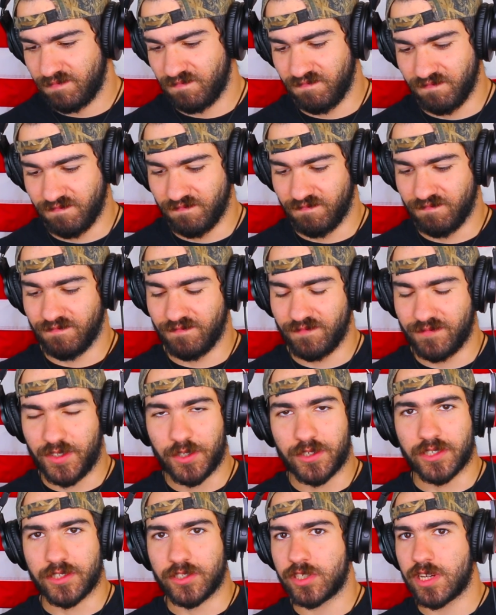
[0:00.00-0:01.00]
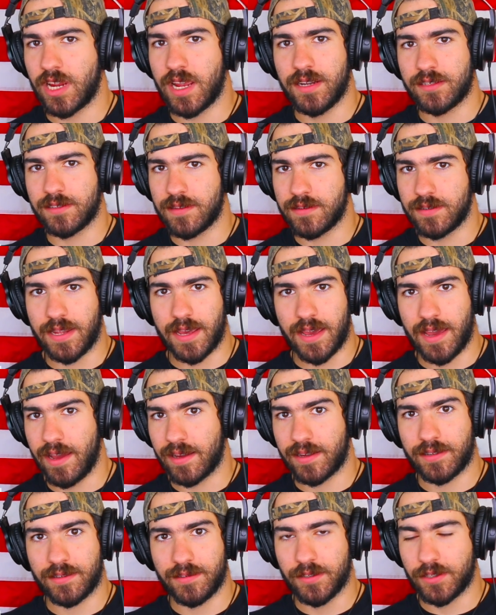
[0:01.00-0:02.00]
Look mm-hmm. you can change the
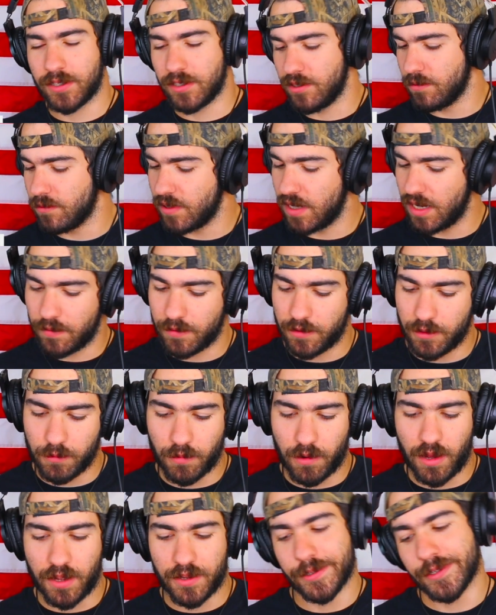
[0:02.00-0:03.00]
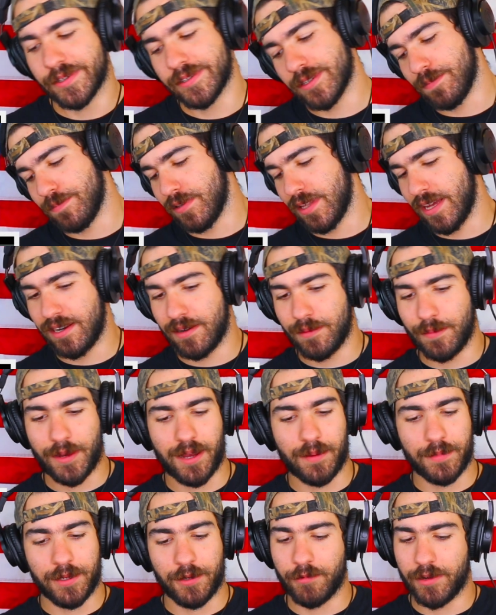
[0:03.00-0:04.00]
deck. You can do whatever you want. You can complain
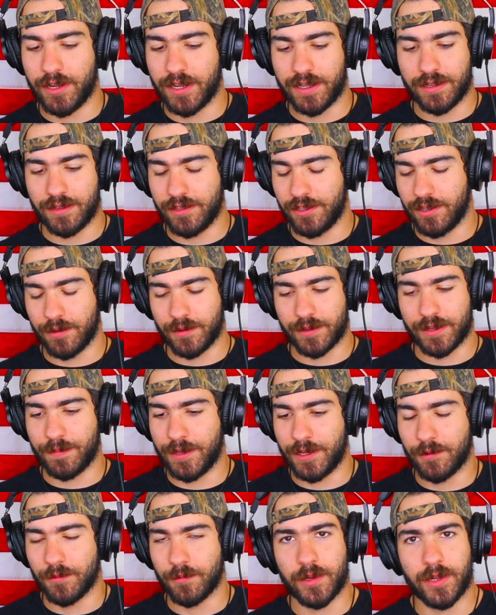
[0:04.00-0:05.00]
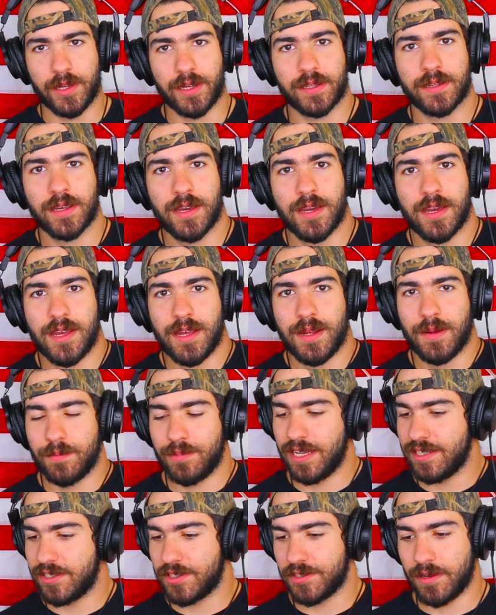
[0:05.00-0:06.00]
about me rigging, you know, being rigged.
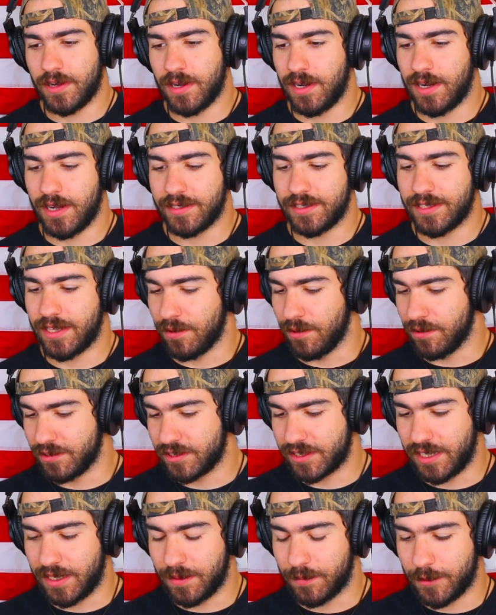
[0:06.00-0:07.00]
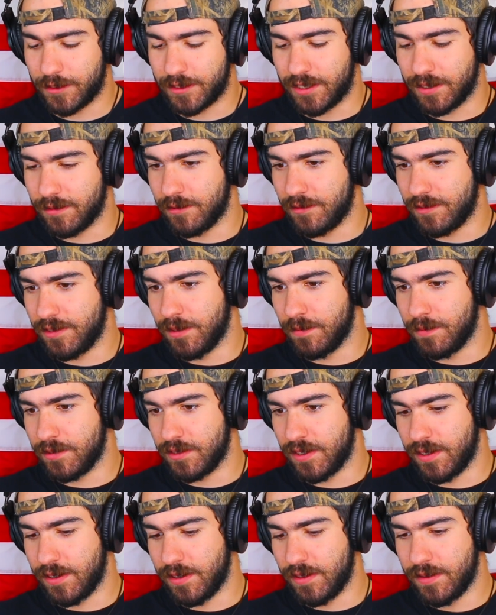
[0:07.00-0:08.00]
Place your odds. That whole scheme right there was dope
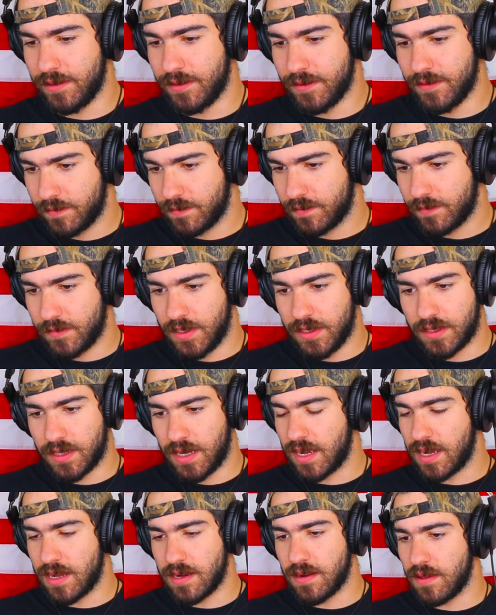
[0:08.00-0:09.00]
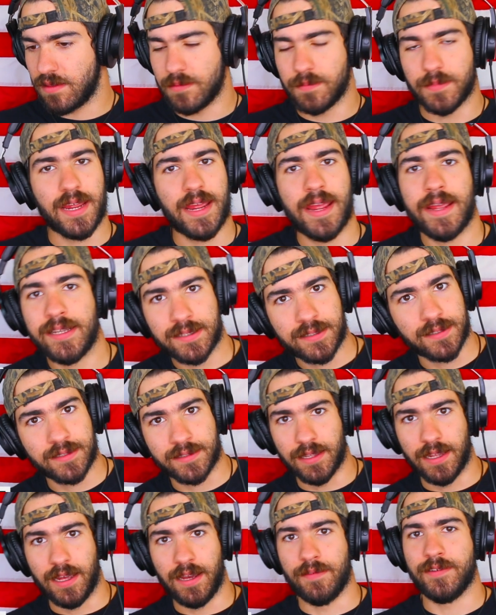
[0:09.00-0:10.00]
as hell. He said, I got nothing but
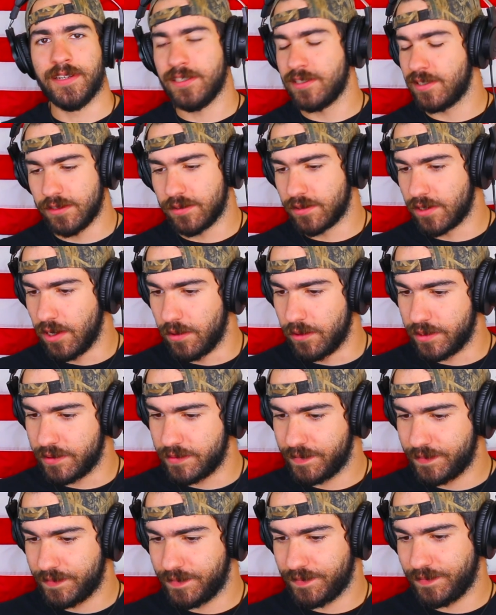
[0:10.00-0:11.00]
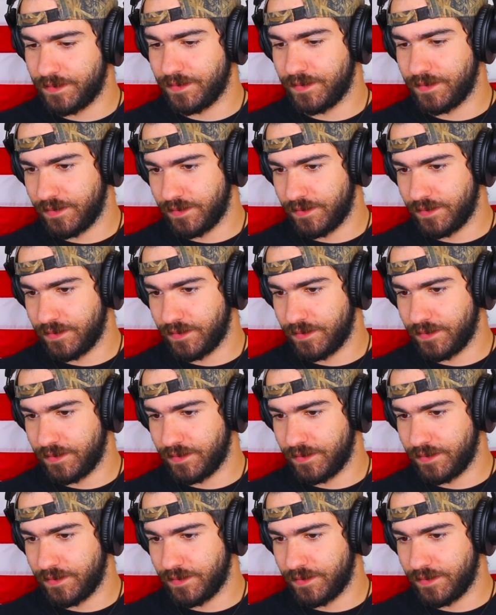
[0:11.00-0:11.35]
aces left. He's still going. Hey.